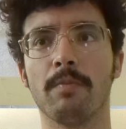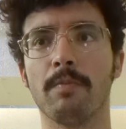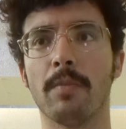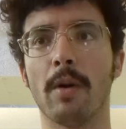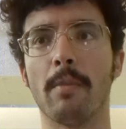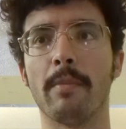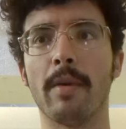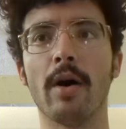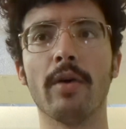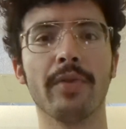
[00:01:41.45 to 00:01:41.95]

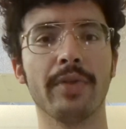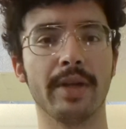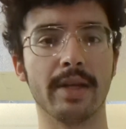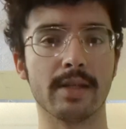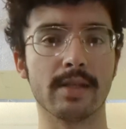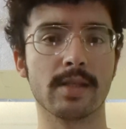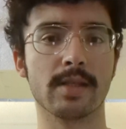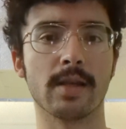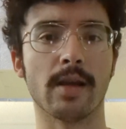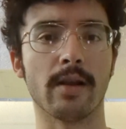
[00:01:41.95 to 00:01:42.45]
amount that it
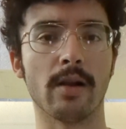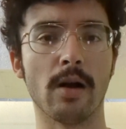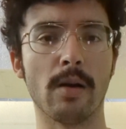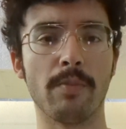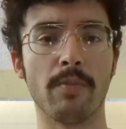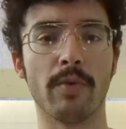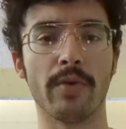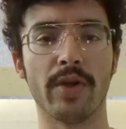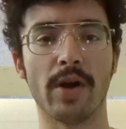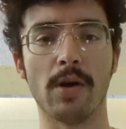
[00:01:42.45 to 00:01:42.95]
set
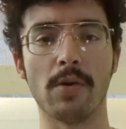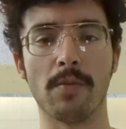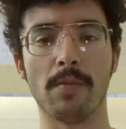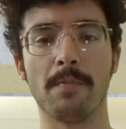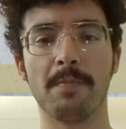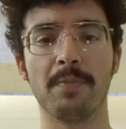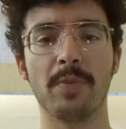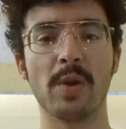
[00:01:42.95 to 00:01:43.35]
up without